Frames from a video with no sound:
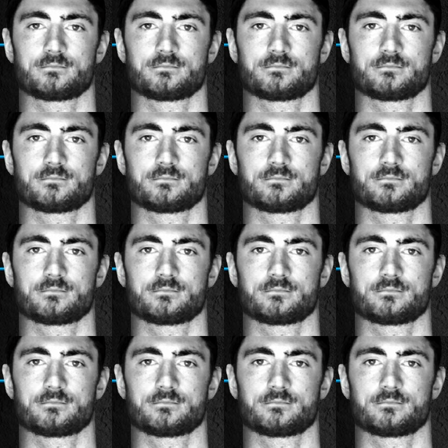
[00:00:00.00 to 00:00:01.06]

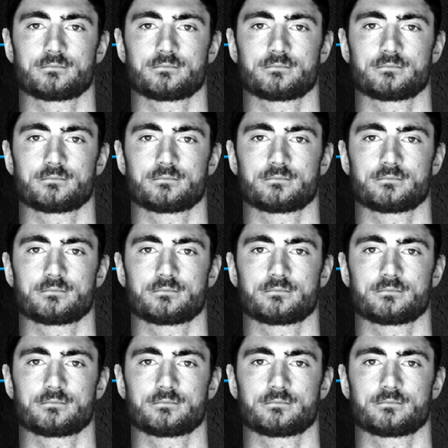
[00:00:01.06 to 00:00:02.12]

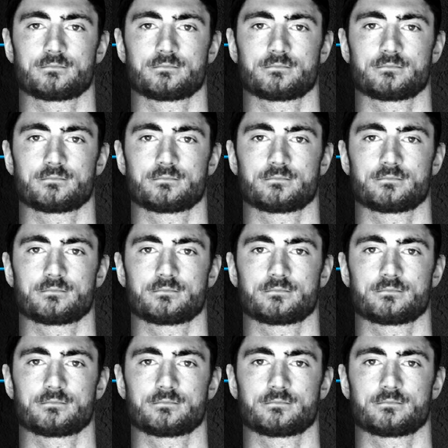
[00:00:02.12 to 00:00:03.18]

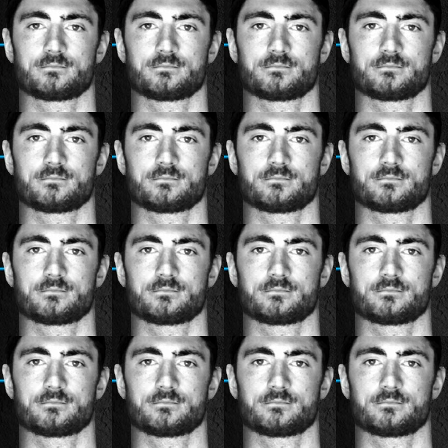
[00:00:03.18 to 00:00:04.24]

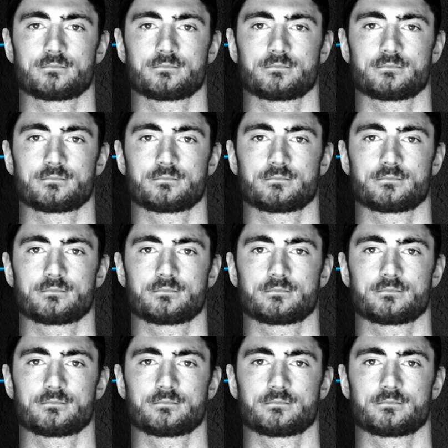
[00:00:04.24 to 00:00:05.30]

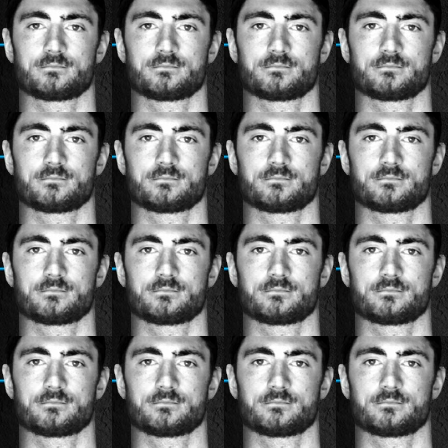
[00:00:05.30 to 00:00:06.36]

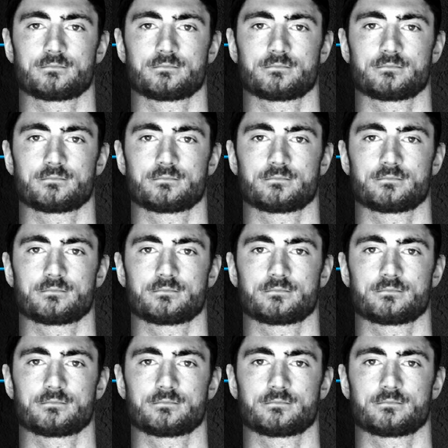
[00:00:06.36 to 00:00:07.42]

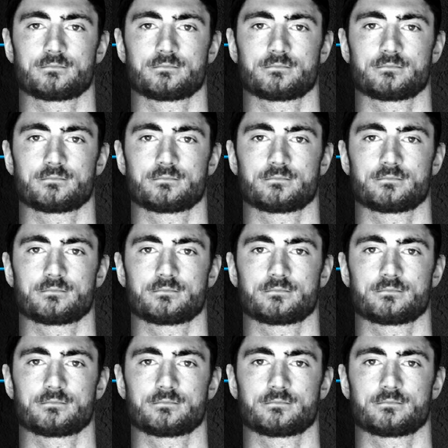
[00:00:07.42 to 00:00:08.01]
[no speech]